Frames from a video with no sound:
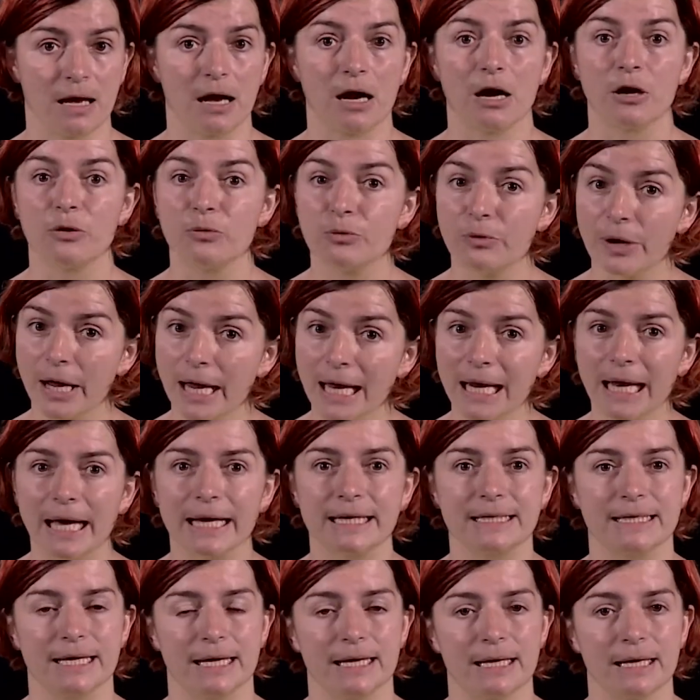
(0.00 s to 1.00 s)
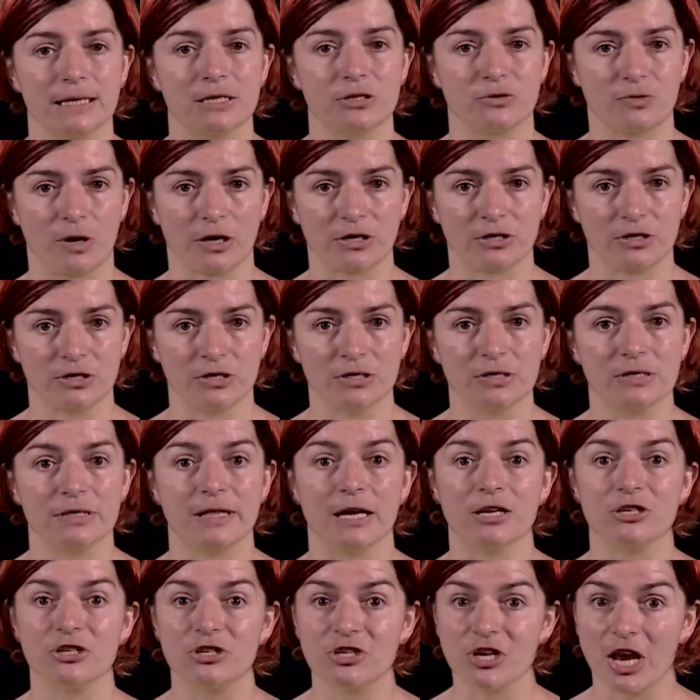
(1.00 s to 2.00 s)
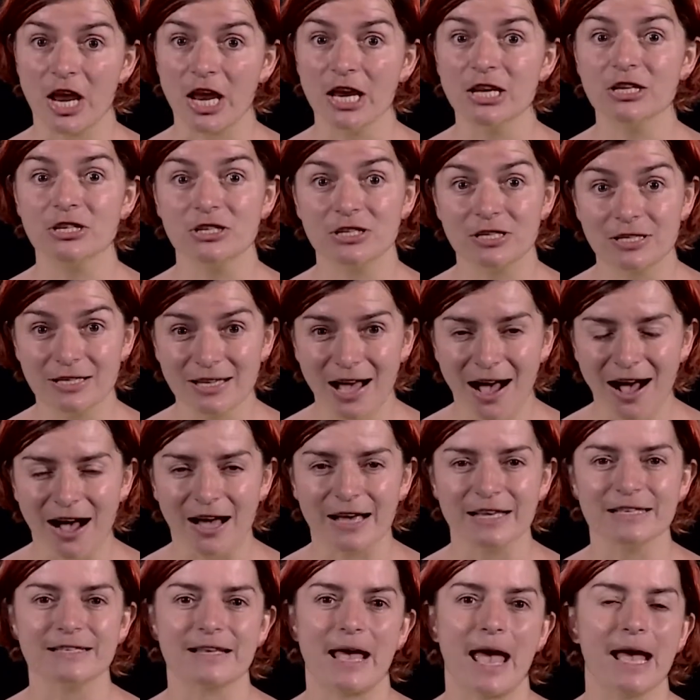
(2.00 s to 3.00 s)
array-like data structures that change size